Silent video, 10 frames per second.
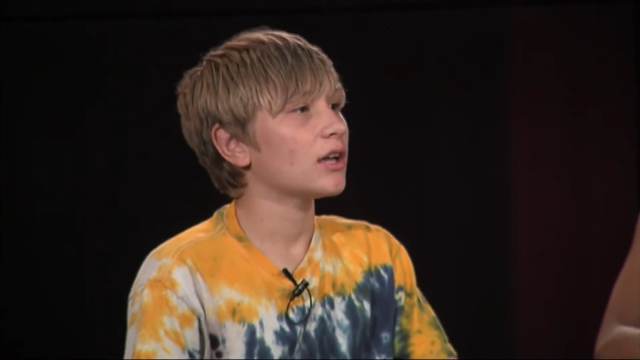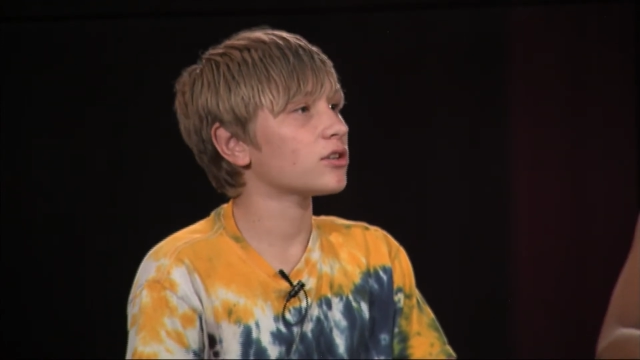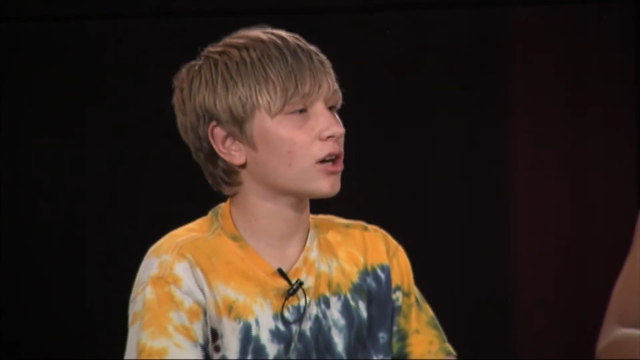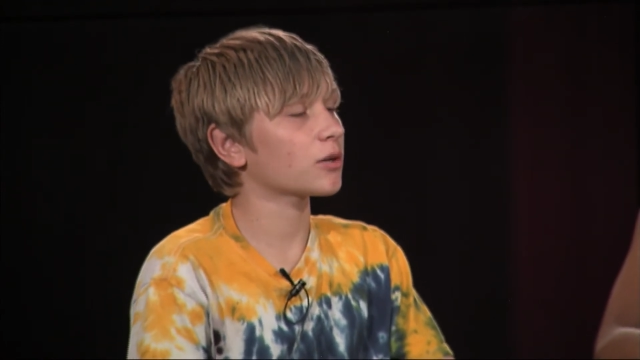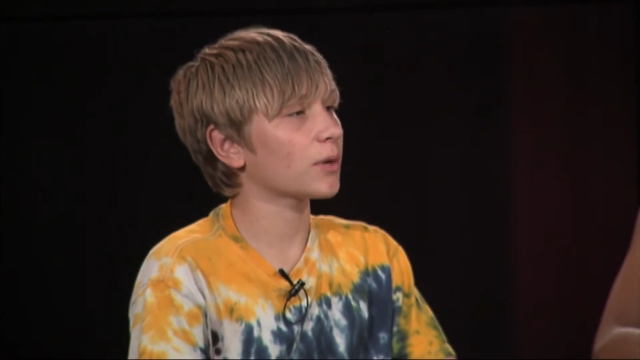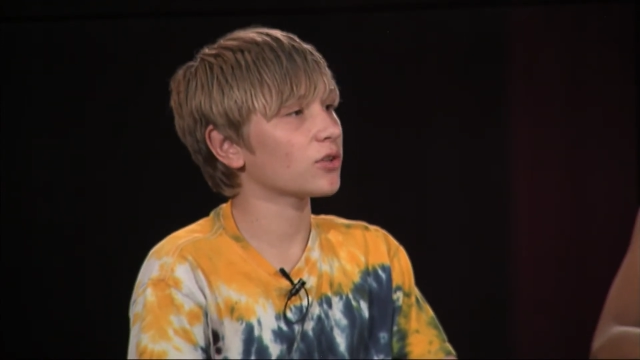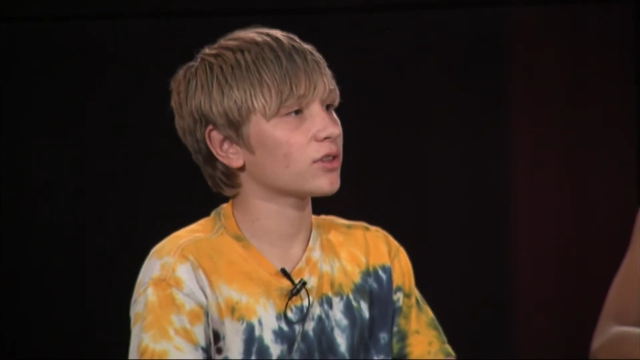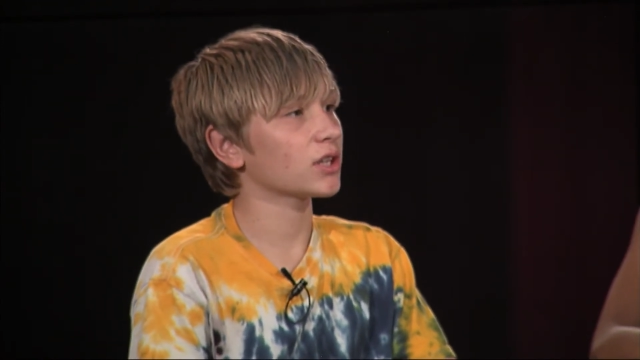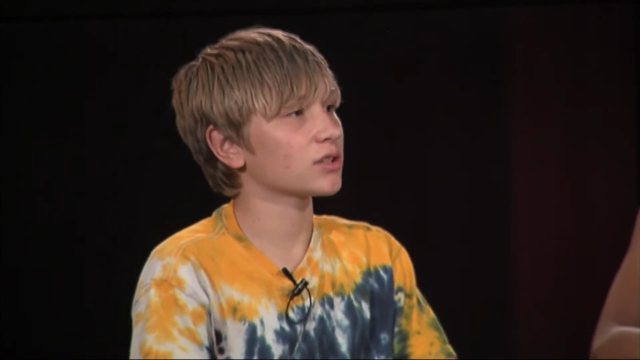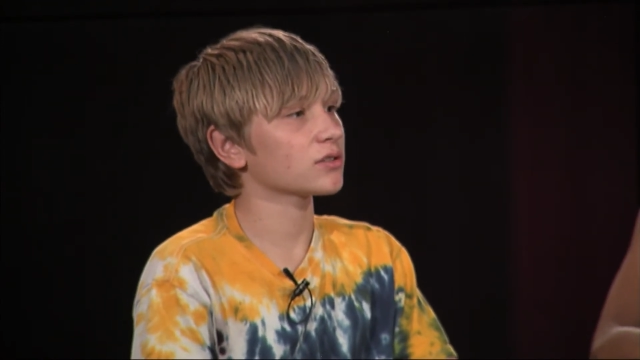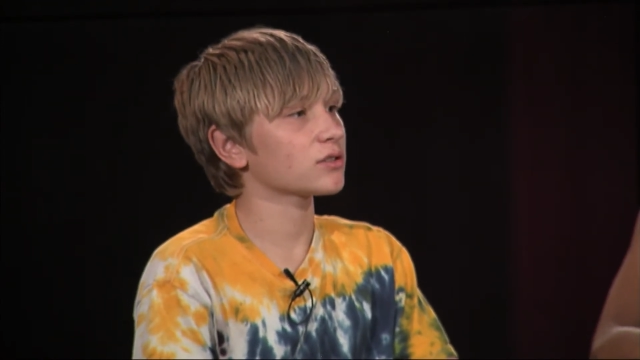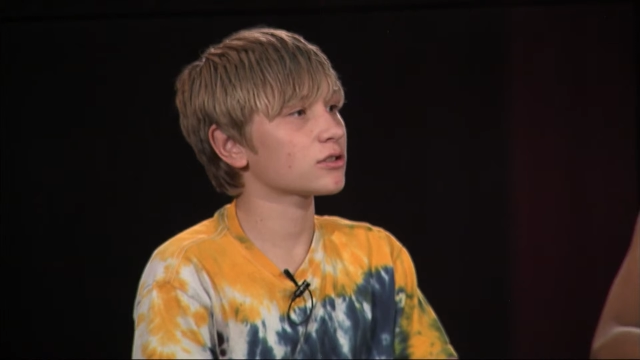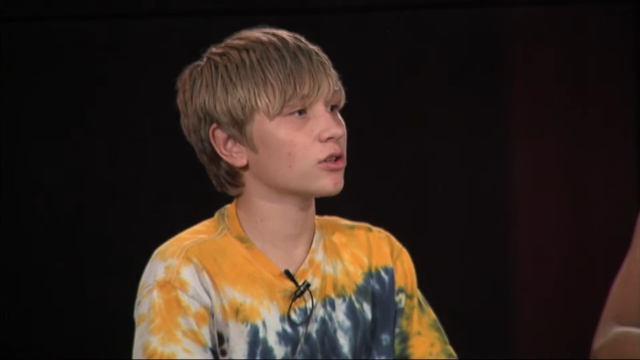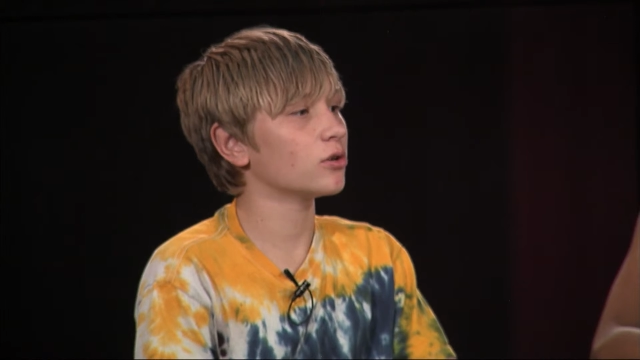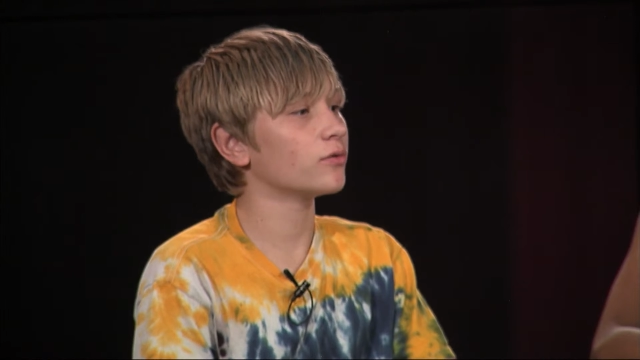talk about things.
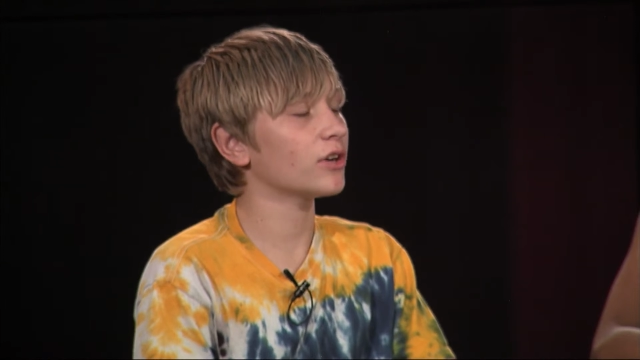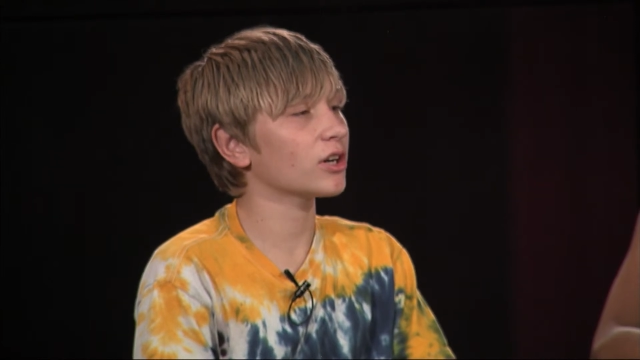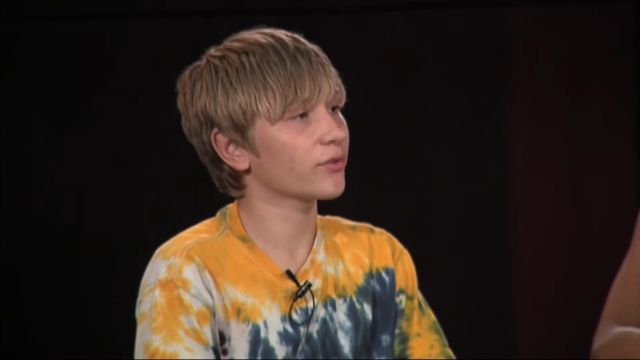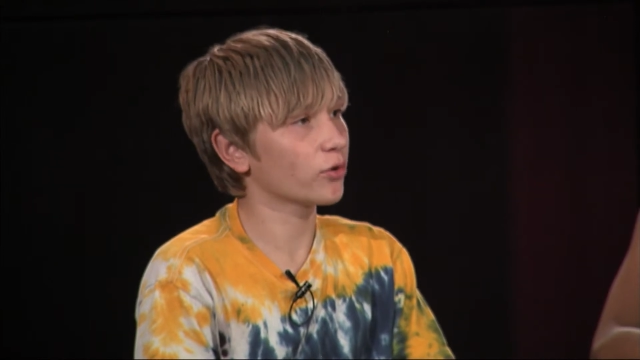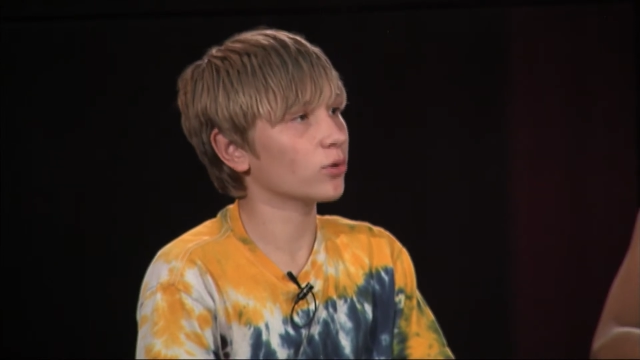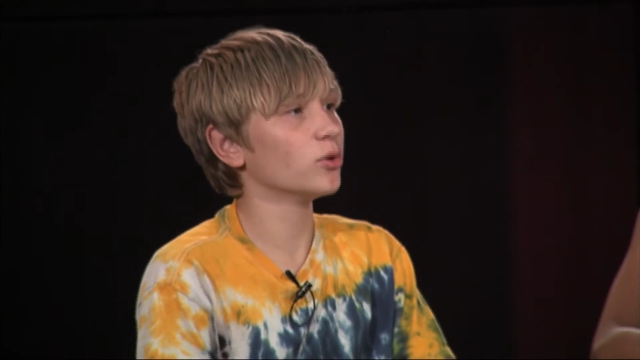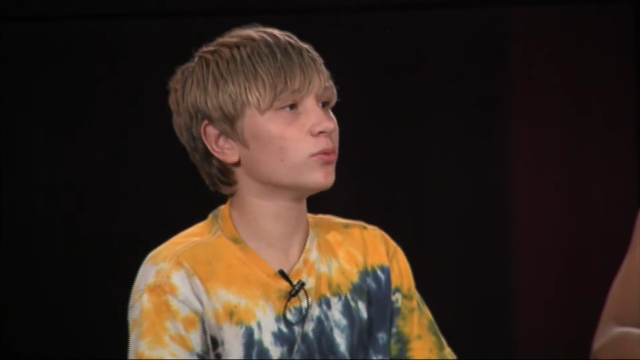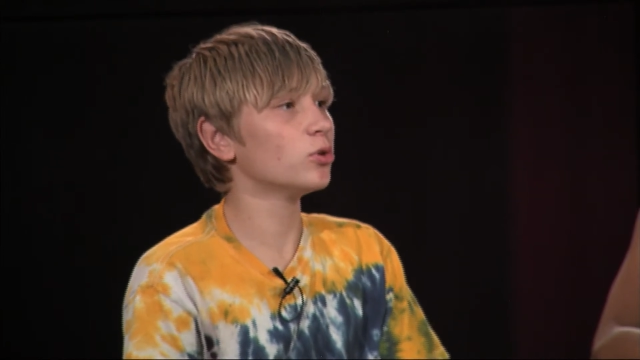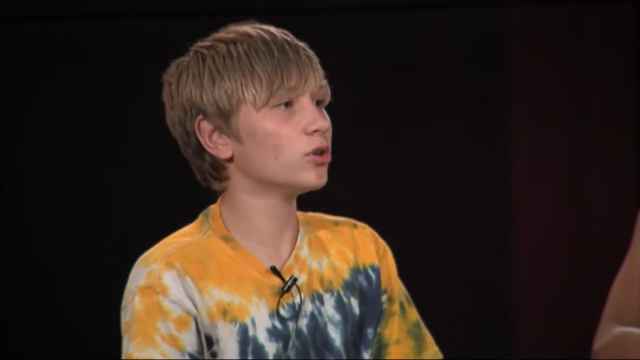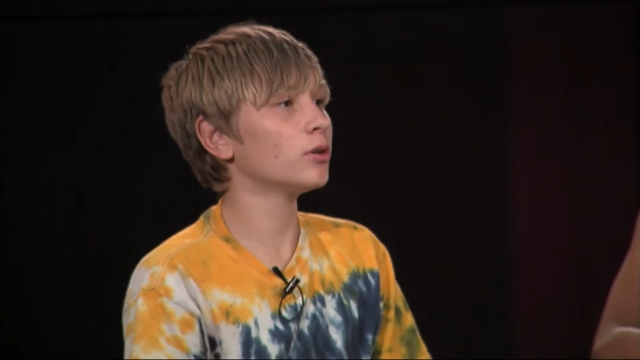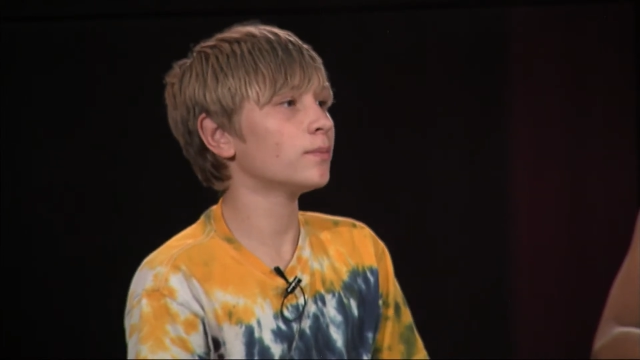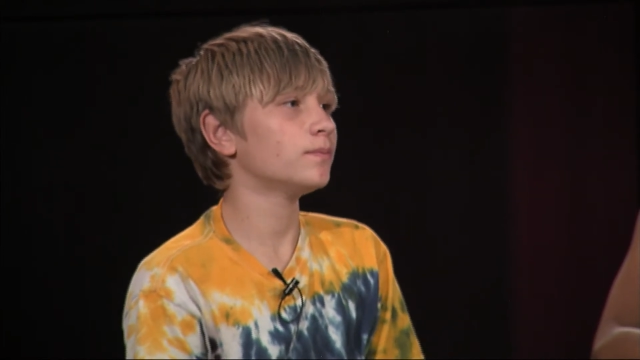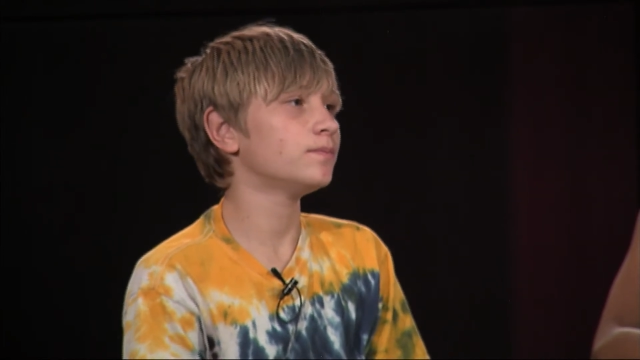So very formal more.